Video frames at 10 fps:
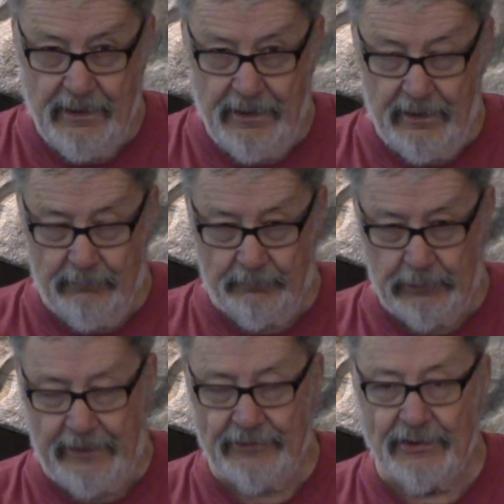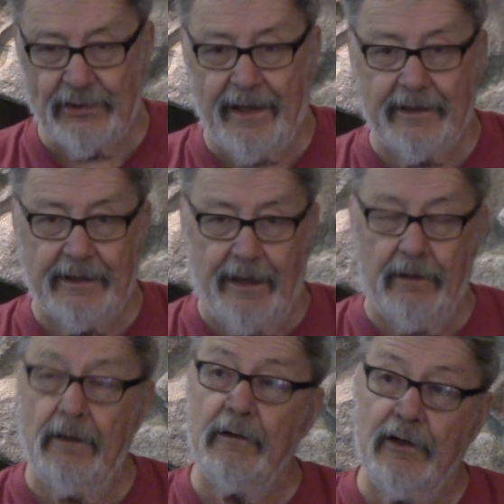in places like
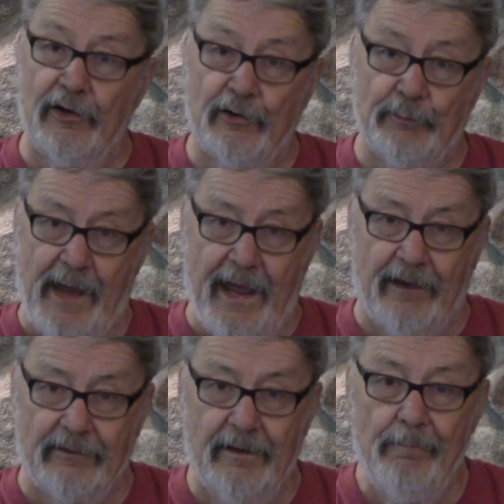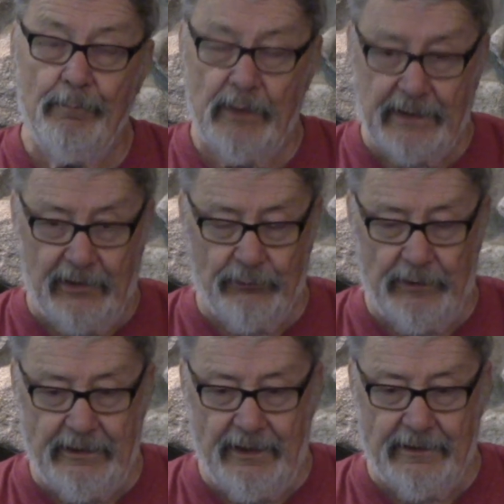that in years past because
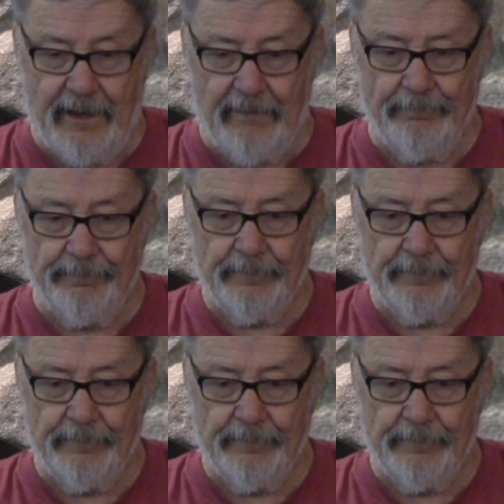we did that.